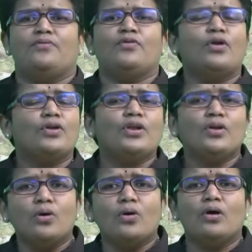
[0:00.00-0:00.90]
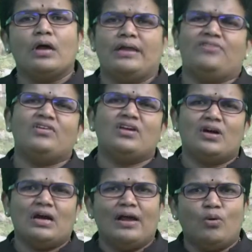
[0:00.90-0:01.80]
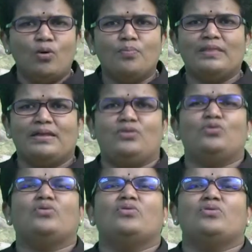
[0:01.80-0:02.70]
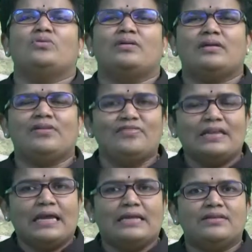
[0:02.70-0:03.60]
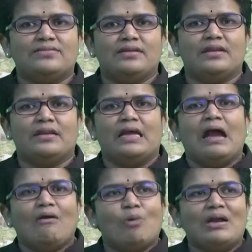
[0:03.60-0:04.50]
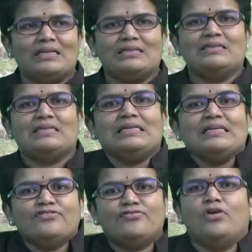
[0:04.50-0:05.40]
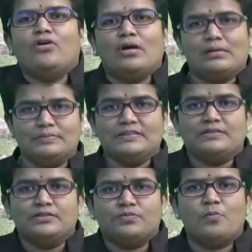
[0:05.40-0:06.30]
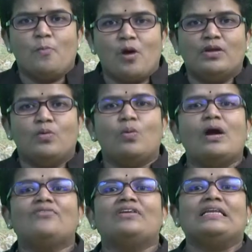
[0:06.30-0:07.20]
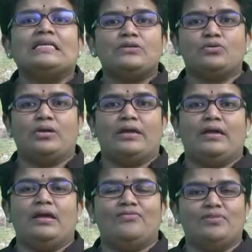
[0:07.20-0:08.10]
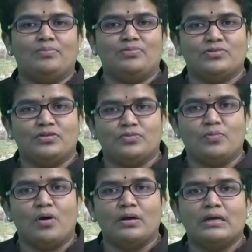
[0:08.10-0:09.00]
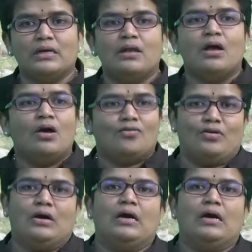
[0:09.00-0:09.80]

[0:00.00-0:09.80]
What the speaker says: We already know, and I hope that you will roughly understand what is the need for a business model, why we need to have a business model for